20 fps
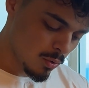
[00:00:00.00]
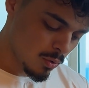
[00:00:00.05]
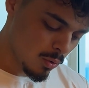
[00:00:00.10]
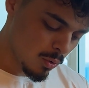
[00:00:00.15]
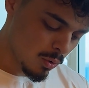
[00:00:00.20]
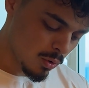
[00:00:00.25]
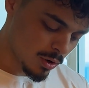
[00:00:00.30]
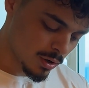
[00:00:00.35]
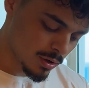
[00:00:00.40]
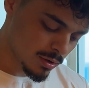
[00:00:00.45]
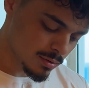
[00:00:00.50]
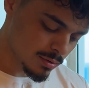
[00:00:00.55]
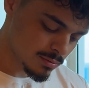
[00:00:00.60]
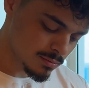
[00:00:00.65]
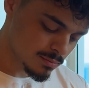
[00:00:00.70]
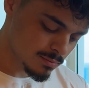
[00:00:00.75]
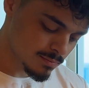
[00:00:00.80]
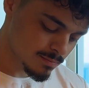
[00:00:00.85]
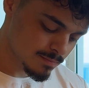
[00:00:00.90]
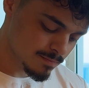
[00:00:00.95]
Or
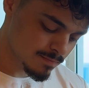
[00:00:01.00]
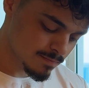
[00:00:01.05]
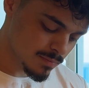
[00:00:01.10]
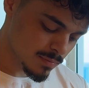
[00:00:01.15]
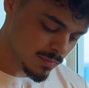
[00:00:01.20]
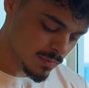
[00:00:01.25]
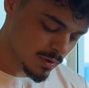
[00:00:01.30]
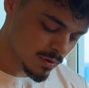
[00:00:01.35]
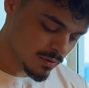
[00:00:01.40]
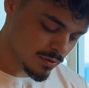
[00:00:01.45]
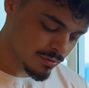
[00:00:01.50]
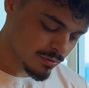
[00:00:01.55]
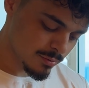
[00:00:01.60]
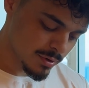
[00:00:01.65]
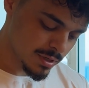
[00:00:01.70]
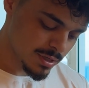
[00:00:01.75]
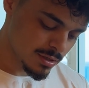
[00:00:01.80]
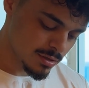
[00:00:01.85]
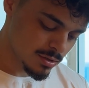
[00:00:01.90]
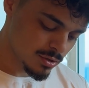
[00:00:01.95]

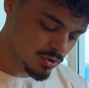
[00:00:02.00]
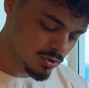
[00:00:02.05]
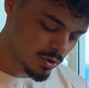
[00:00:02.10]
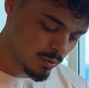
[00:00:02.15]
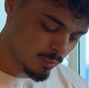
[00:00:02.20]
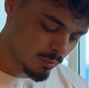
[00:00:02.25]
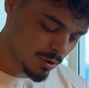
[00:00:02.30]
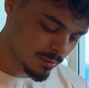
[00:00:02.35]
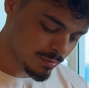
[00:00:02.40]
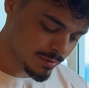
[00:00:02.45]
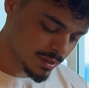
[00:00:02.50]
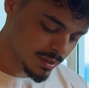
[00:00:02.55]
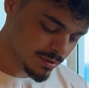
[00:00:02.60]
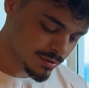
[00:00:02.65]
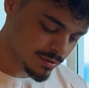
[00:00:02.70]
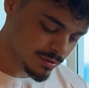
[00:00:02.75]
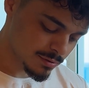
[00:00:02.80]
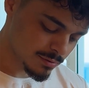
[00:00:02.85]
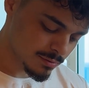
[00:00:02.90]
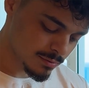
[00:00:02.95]
3, you can work with
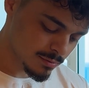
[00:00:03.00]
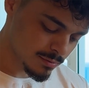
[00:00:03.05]
us.